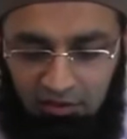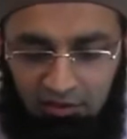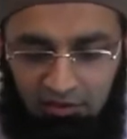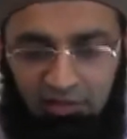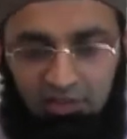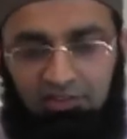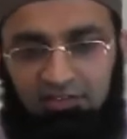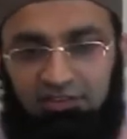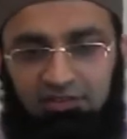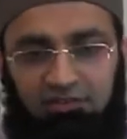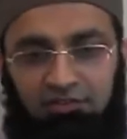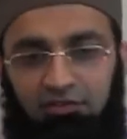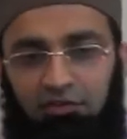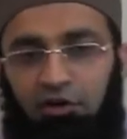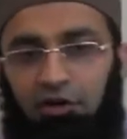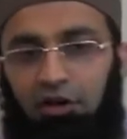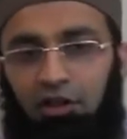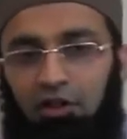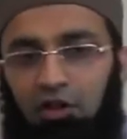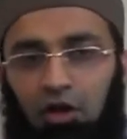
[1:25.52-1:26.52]
this
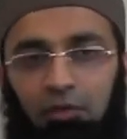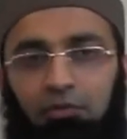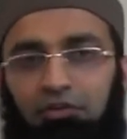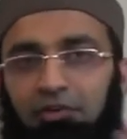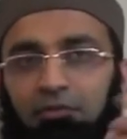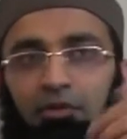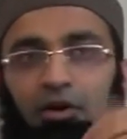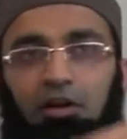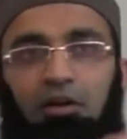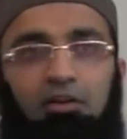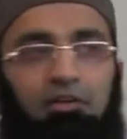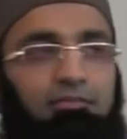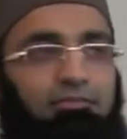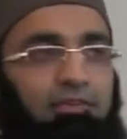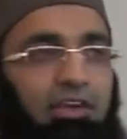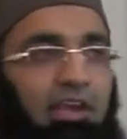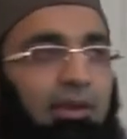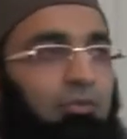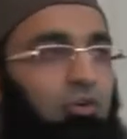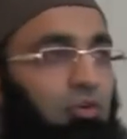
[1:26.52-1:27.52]
girl, non-Muslim girl,
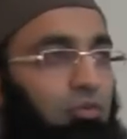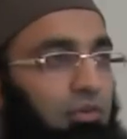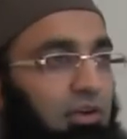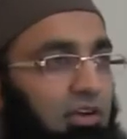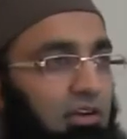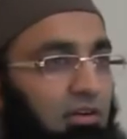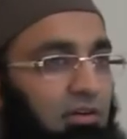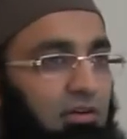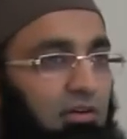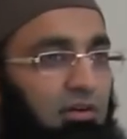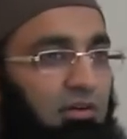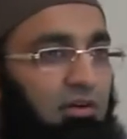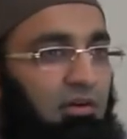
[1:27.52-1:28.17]
came to me